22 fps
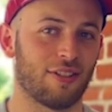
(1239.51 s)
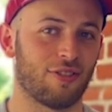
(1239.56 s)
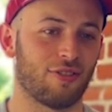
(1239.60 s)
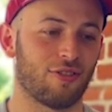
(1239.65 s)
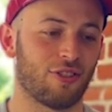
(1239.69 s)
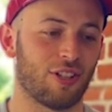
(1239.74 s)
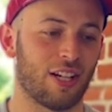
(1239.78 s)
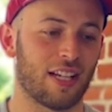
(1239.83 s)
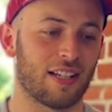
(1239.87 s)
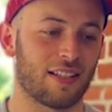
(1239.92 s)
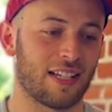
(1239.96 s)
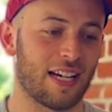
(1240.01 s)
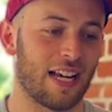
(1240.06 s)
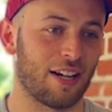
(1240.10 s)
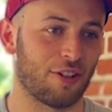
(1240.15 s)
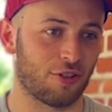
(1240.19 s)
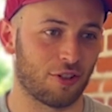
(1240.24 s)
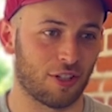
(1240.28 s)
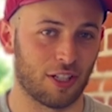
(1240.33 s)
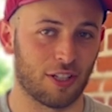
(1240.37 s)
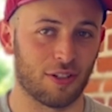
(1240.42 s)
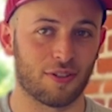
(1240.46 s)
chance to
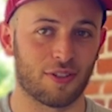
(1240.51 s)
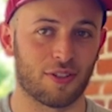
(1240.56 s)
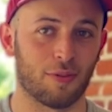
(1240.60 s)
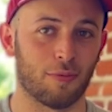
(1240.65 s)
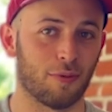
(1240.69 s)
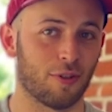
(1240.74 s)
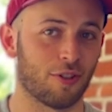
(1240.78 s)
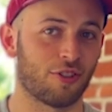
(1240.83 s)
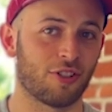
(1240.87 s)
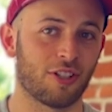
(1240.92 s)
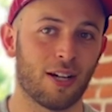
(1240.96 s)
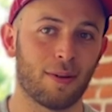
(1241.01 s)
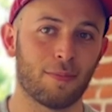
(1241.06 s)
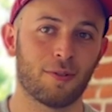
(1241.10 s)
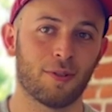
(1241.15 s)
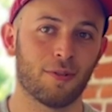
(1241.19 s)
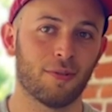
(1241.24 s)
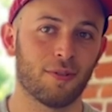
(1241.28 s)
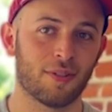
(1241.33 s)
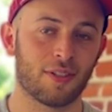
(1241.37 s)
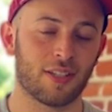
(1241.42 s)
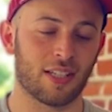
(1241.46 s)
actually use the wood shop
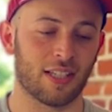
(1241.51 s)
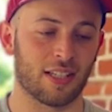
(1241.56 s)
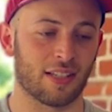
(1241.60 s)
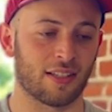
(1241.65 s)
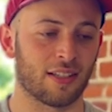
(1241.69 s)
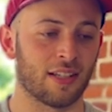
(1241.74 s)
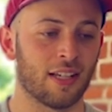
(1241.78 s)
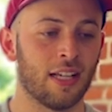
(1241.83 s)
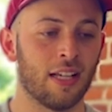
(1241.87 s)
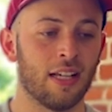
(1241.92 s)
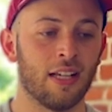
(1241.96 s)
tools because